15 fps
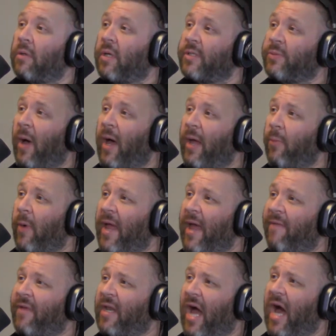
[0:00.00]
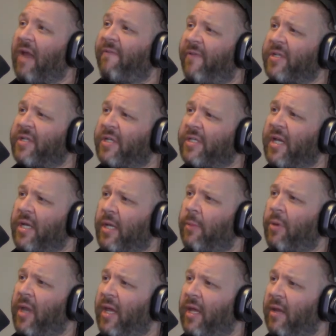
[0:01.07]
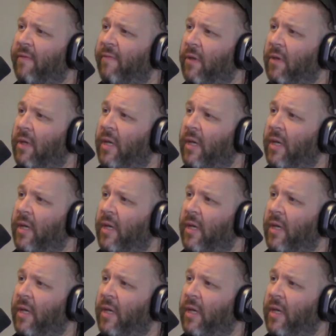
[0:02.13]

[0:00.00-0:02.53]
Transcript: Because why why have it nonfiction? It's like a double negative.